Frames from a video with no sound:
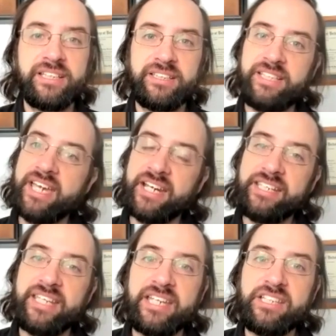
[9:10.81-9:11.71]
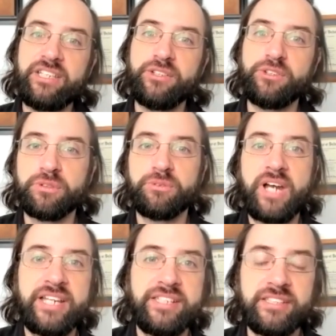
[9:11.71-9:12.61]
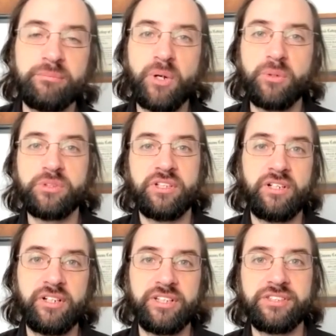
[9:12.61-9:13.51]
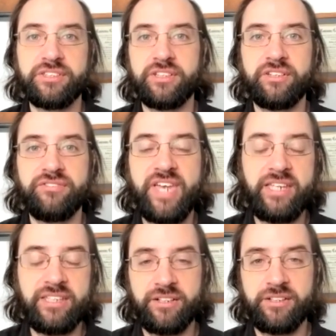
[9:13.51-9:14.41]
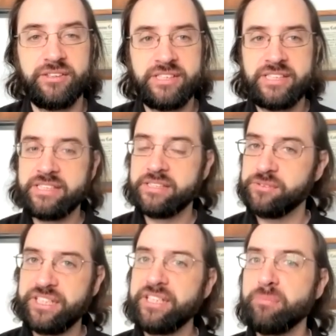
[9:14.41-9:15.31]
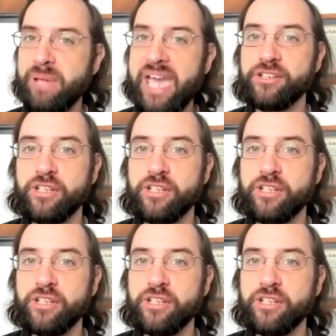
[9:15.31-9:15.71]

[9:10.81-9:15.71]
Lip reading: yet again, yields were rising post-August of that year. We're seeing a pattern